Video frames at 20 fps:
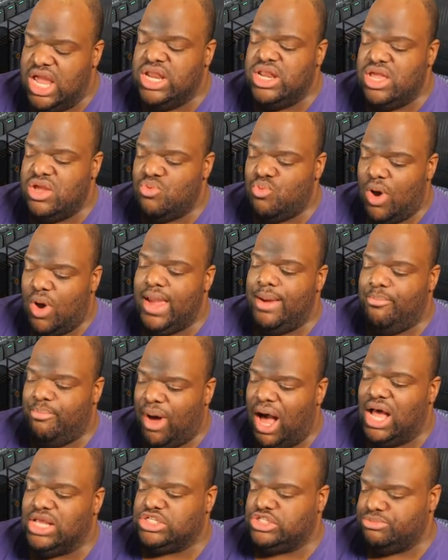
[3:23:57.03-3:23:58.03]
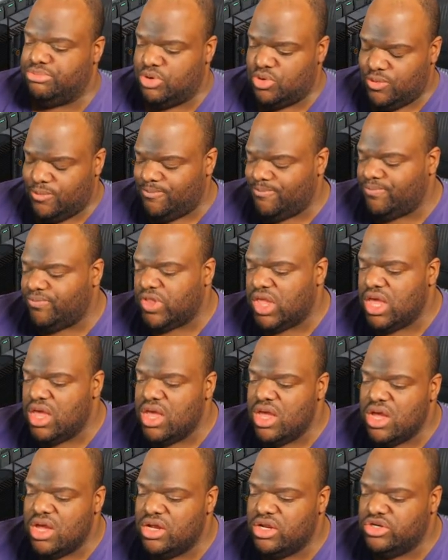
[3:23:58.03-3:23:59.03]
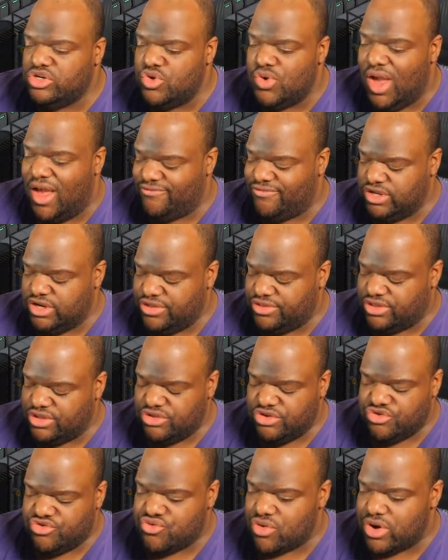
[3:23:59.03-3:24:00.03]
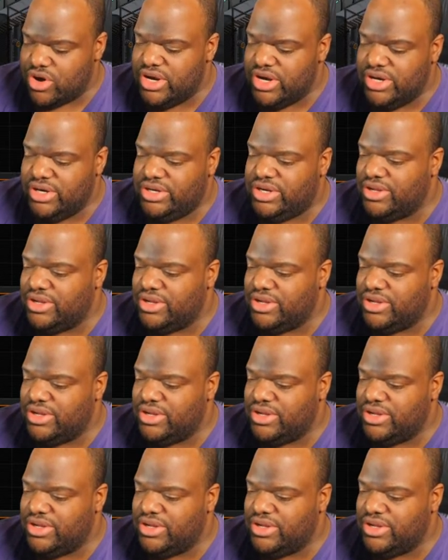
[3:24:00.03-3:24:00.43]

any way possible. Do you have anything to trade?